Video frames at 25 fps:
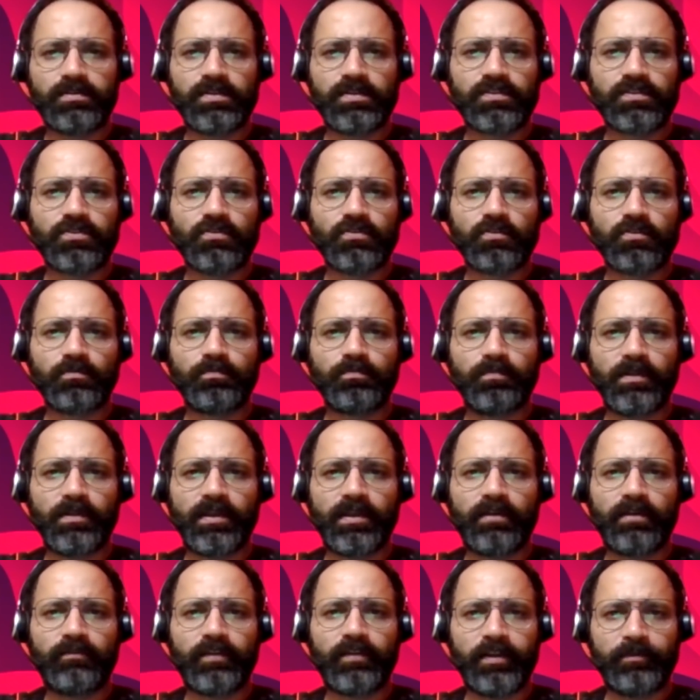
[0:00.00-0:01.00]
is going to
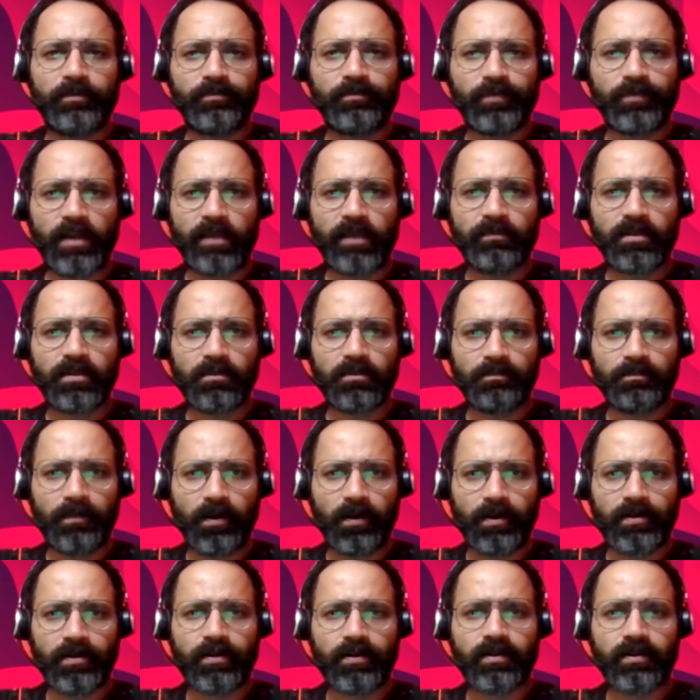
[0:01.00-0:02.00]
play a very primal
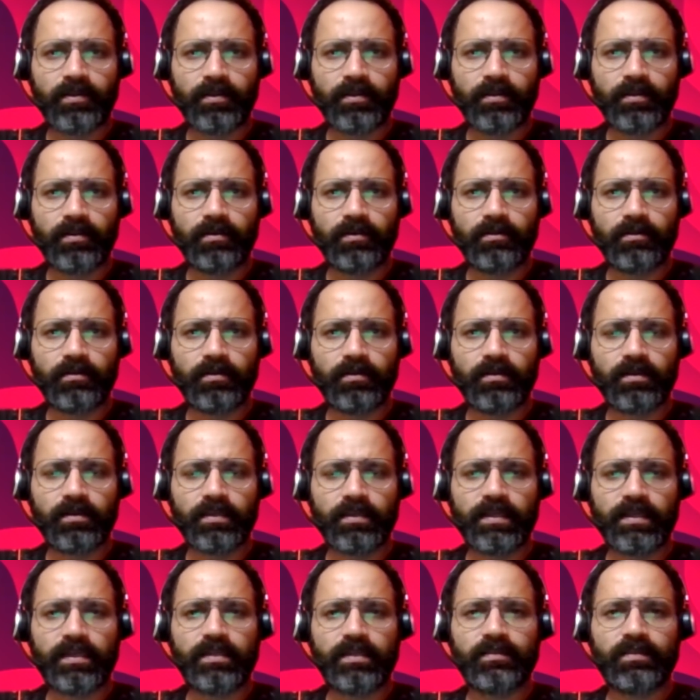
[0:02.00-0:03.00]
part in
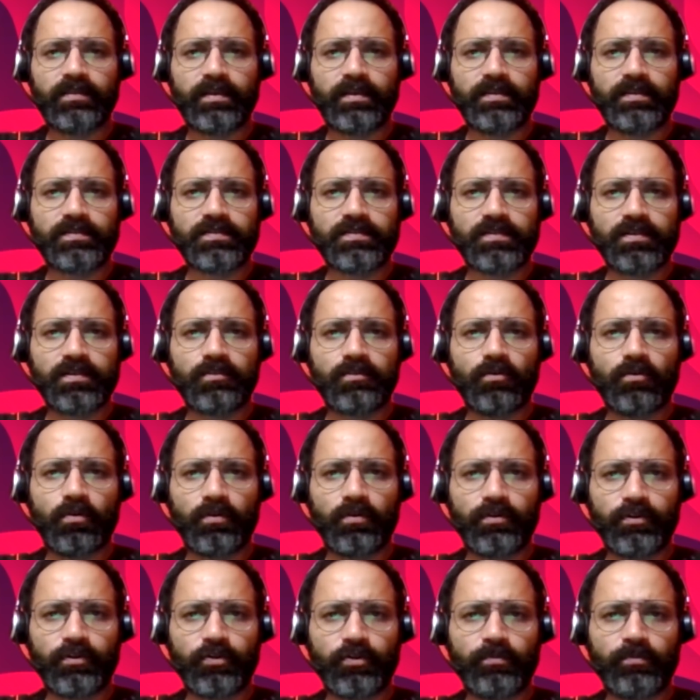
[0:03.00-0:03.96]
getting things in order.